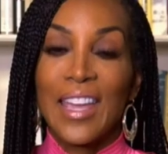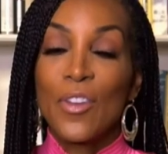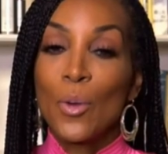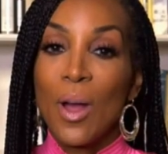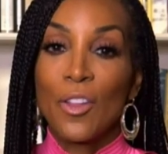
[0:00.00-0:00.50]

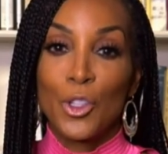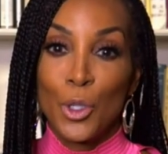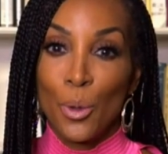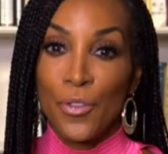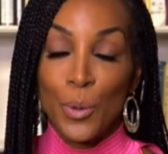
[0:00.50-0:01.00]
even while the
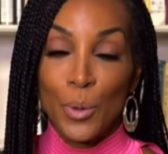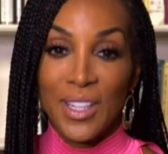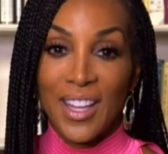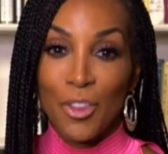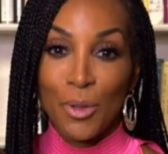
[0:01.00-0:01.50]
two of you were
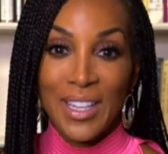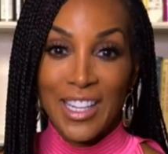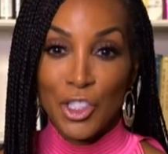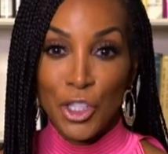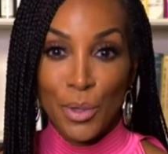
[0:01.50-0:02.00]
together in
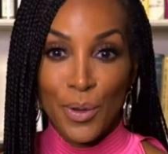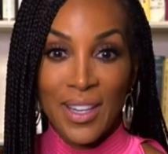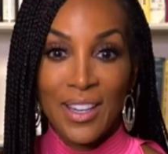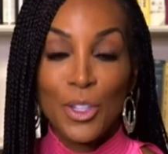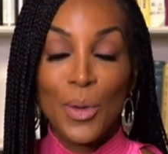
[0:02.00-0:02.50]

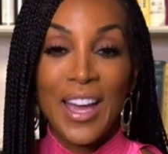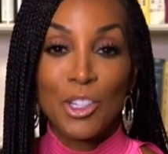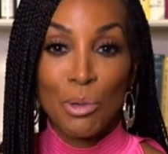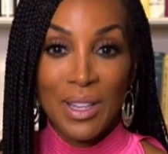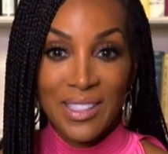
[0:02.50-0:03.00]
Nigeria, you had
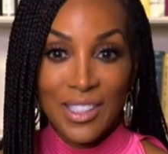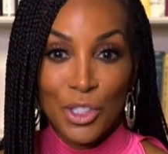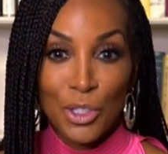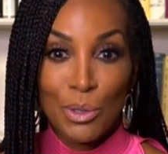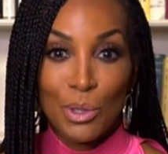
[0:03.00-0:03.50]
trust
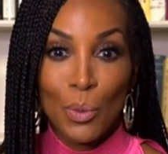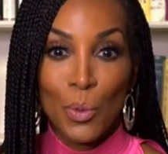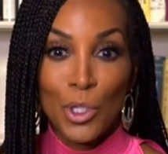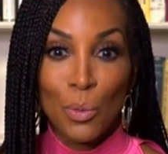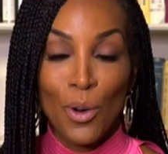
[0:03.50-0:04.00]
issues,
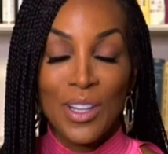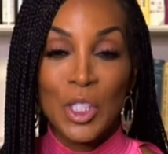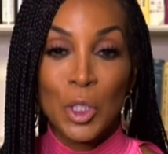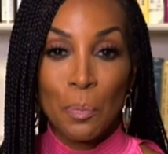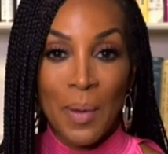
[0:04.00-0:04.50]
which were
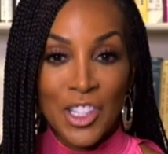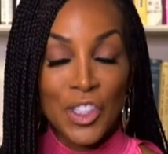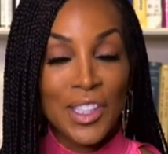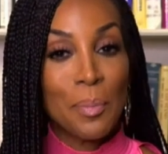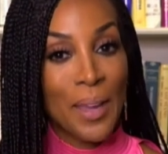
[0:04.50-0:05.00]

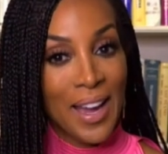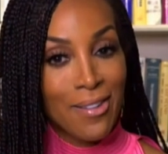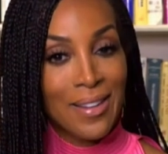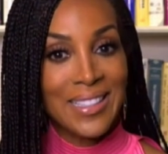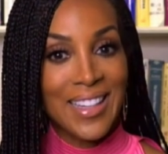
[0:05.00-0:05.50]
especially
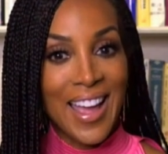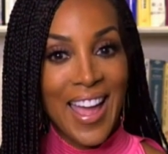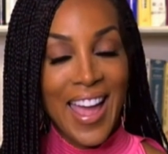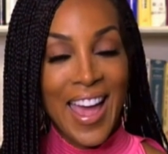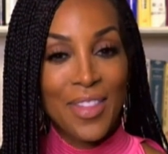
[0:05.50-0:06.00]
apparent
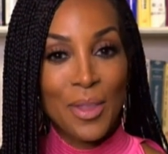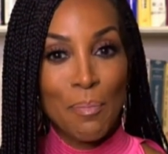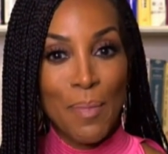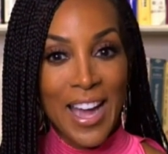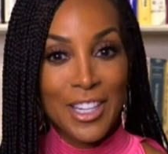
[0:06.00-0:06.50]
at the
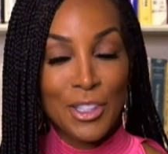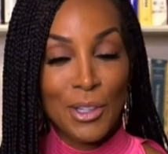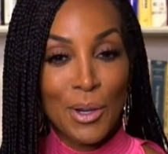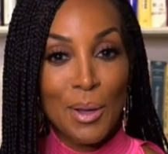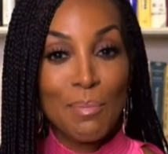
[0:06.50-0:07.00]

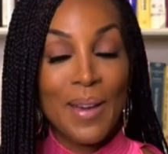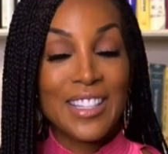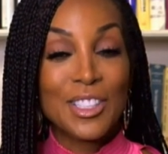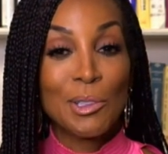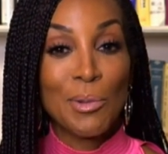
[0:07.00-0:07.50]
bachelor
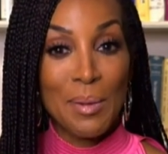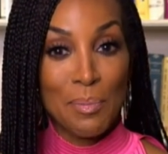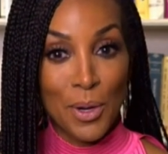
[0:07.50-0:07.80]
bachelorette